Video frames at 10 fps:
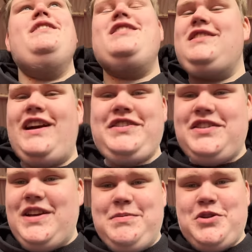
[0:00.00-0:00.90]
This Leicester
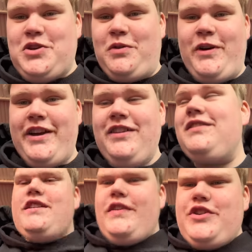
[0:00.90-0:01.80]
team is just unreal.
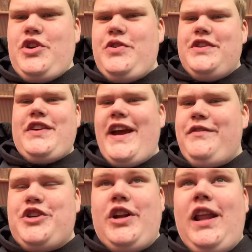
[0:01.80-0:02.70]
Now the truth is I
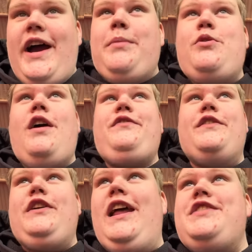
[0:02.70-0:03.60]
haven't done a lineup graphic
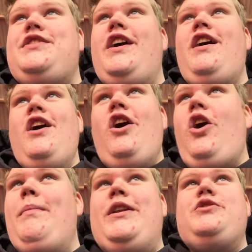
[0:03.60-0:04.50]
for Leicester
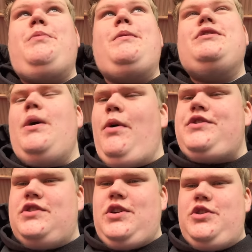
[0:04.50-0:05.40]
or Middlesbrough because I
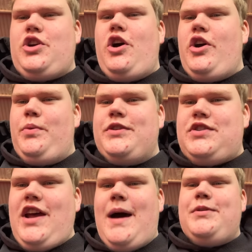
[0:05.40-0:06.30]
wasn't too sure who would
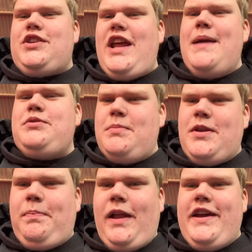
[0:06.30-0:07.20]
start, but to name some of
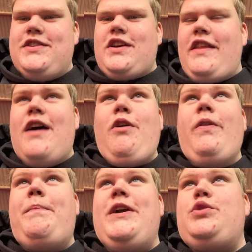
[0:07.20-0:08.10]
the players that are
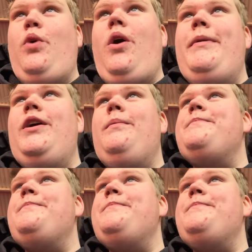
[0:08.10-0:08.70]
on the pitch warming up,